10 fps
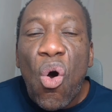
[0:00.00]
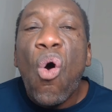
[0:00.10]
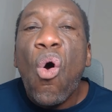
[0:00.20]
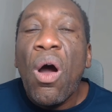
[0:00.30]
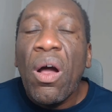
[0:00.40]

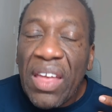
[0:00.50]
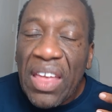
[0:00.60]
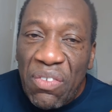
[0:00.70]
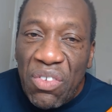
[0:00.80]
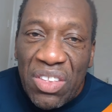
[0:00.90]
or
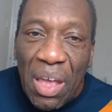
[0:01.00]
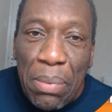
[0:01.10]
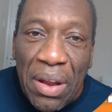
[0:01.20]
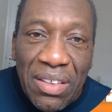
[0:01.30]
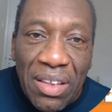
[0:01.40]
giving the
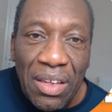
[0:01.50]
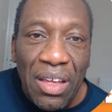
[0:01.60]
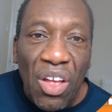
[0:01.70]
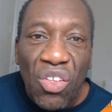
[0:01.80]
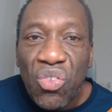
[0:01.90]

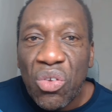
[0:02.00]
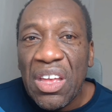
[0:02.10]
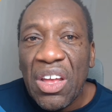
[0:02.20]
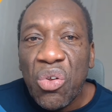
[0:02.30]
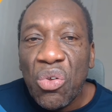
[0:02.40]
ability to
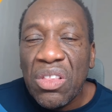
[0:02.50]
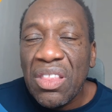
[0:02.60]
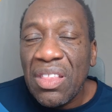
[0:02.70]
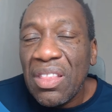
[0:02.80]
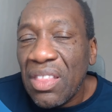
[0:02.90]
include
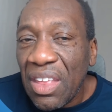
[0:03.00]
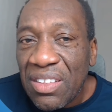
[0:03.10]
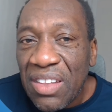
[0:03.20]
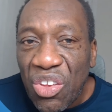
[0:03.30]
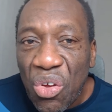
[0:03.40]

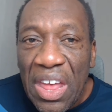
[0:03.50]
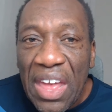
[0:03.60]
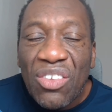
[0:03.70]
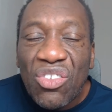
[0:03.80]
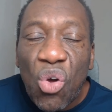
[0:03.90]
things like your
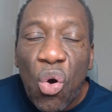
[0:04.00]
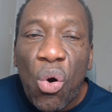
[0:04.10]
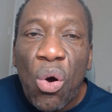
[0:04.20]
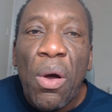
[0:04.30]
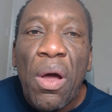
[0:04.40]
links
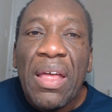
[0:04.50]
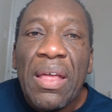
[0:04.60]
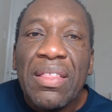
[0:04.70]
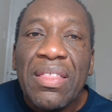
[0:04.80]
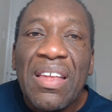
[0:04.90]
or
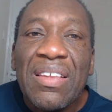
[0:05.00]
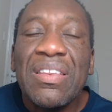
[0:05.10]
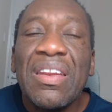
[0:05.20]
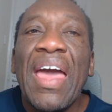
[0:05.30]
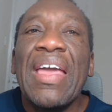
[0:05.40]

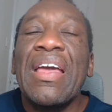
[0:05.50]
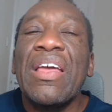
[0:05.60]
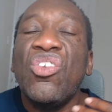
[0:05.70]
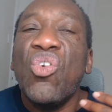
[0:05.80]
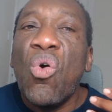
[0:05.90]
things like
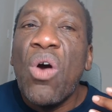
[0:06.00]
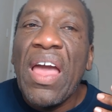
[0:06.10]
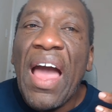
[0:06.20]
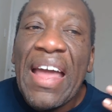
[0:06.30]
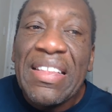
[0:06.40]
your
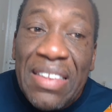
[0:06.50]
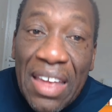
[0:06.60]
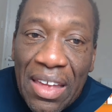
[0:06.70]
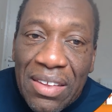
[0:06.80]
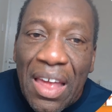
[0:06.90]

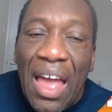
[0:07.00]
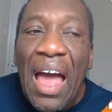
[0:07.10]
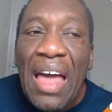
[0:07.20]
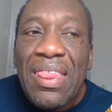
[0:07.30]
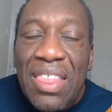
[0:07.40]
ideas.
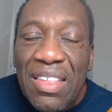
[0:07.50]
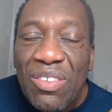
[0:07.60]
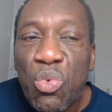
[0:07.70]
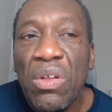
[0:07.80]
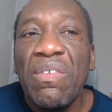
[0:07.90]
And
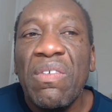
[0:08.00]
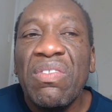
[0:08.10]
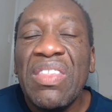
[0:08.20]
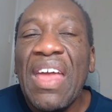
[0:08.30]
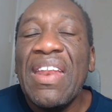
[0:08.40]
this will
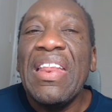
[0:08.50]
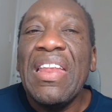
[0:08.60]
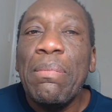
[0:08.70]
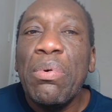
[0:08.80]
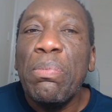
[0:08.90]
then
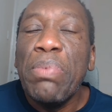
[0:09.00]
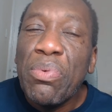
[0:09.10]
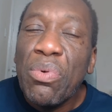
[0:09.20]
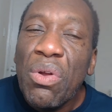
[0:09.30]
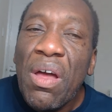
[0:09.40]
enable
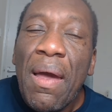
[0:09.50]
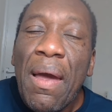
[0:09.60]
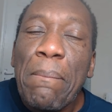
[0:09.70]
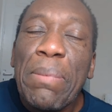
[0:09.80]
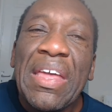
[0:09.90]
people
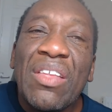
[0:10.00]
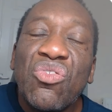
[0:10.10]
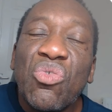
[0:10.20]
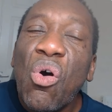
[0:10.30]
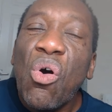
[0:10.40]

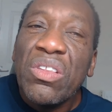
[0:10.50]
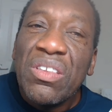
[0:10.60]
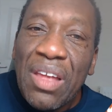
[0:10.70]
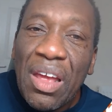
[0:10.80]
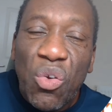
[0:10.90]
begin to
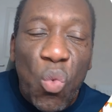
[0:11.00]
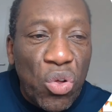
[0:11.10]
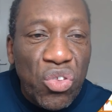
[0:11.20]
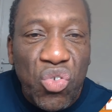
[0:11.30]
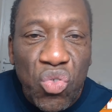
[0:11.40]
understand what